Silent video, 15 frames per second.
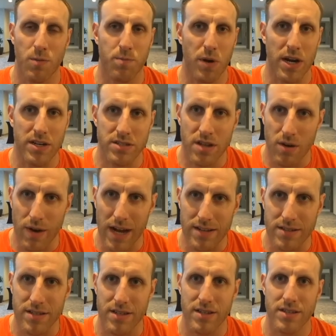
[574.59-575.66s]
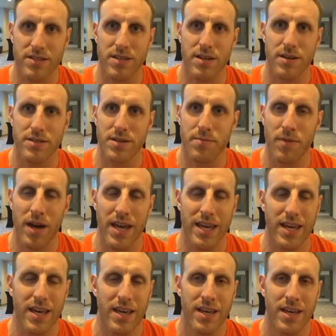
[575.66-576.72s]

Prayers go out to Mike,